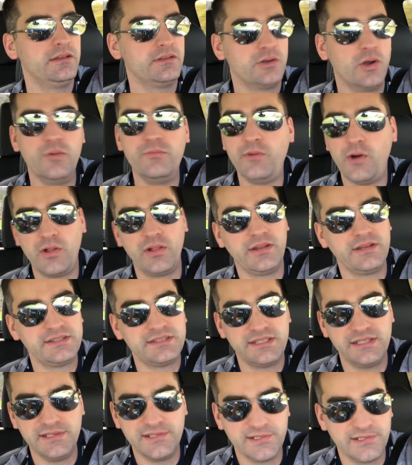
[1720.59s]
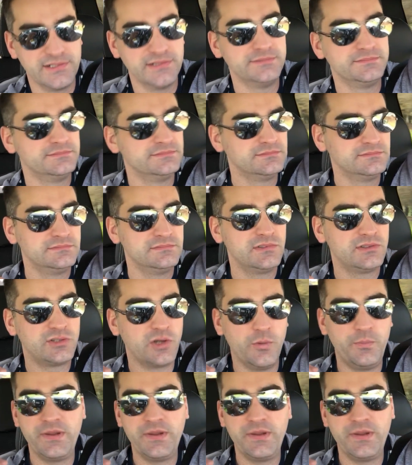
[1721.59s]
Go volunteer go